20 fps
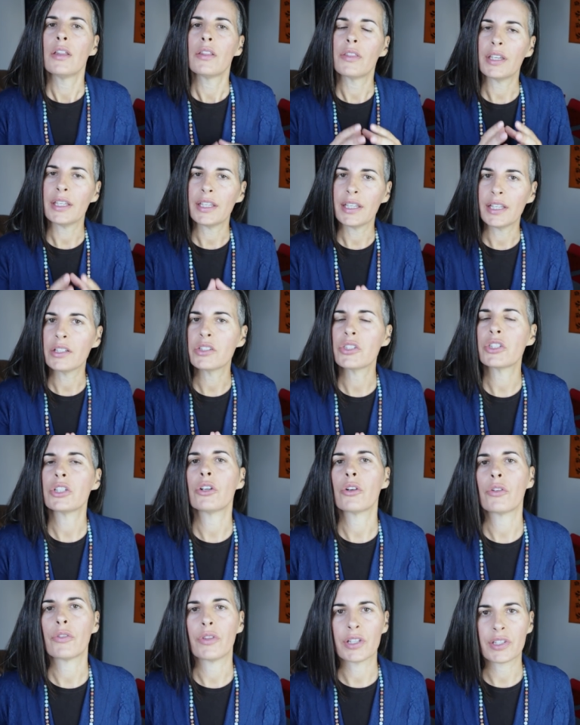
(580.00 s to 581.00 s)
the
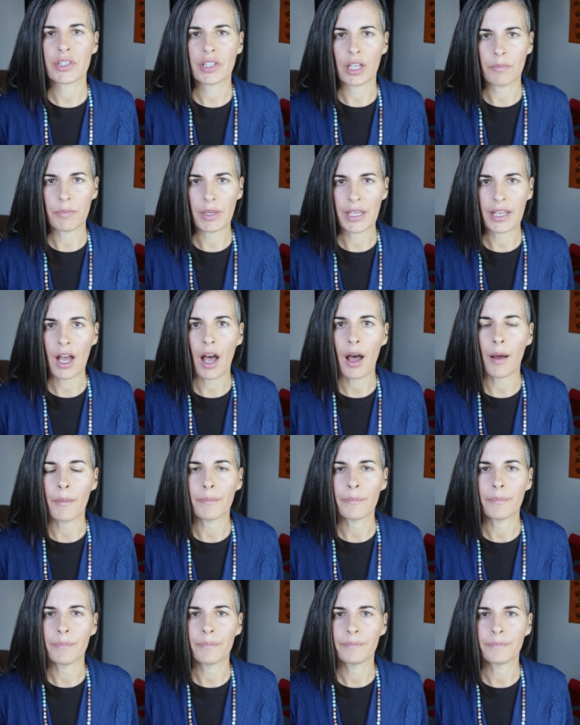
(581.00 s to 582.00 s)
easier this can
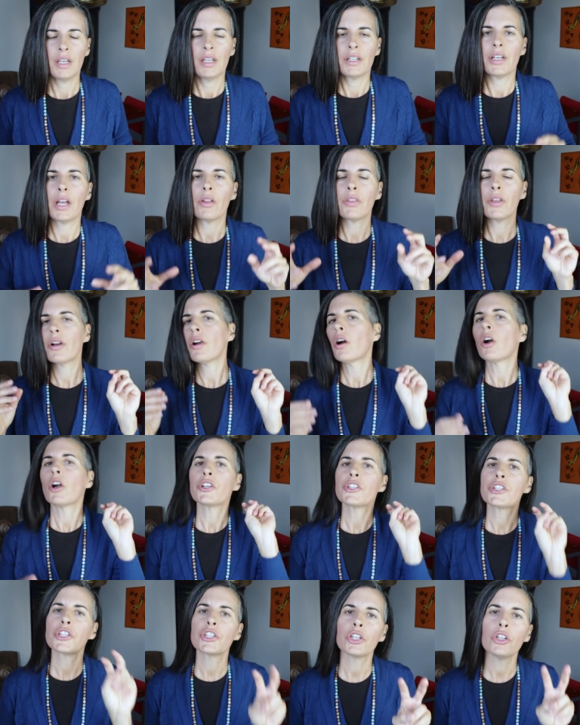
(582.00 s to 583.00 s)
become. Now, there
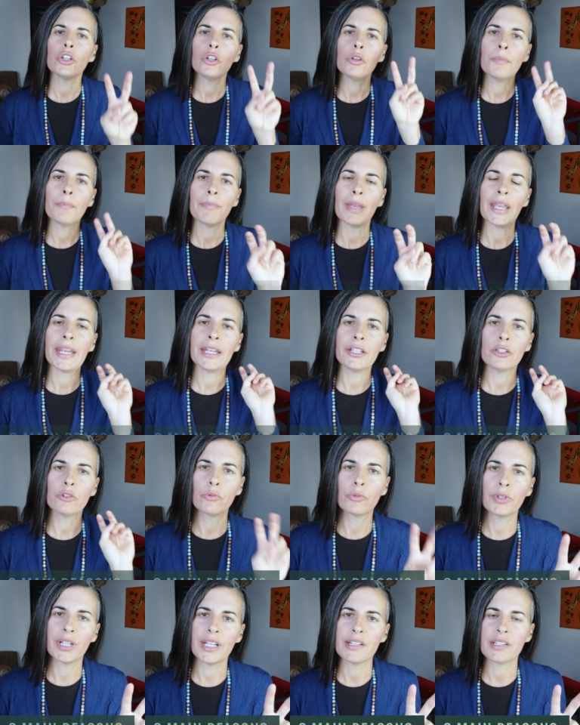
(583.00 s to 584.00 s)
are two main
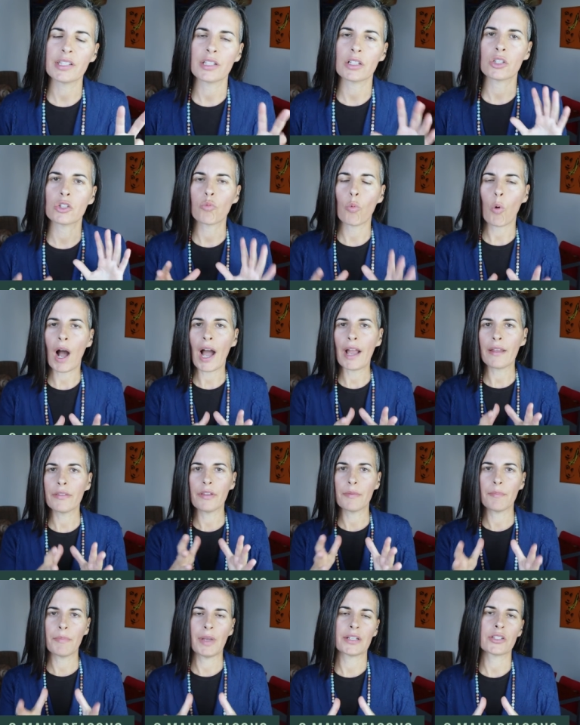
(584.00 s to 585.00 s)
reasons why
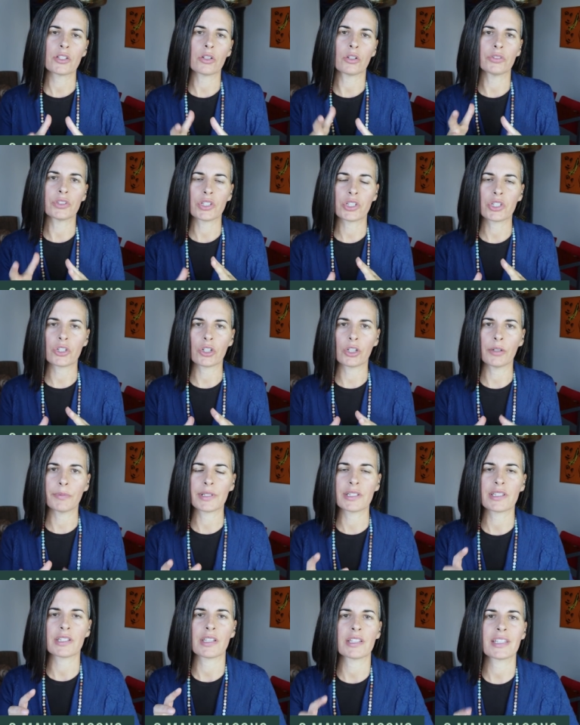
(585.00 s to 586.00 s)
the mental
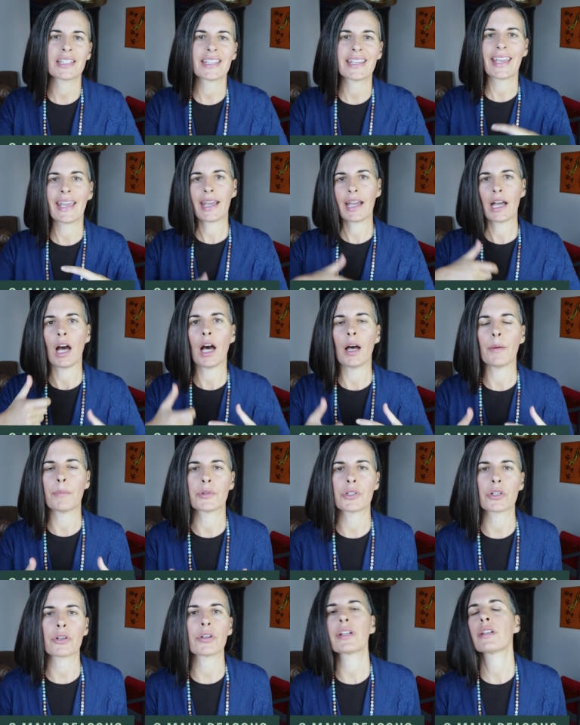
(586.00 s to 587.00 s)
disturbances kick
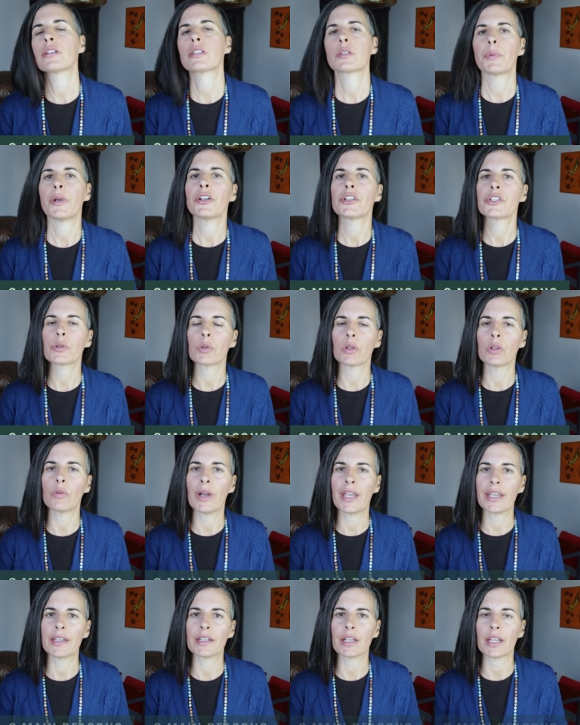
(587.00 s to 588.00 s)
up during a spiritual
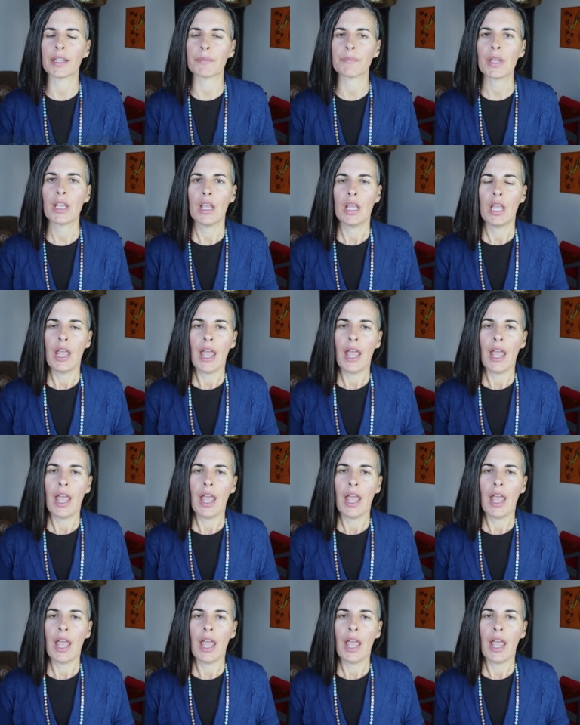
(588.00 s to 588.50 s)
awakening.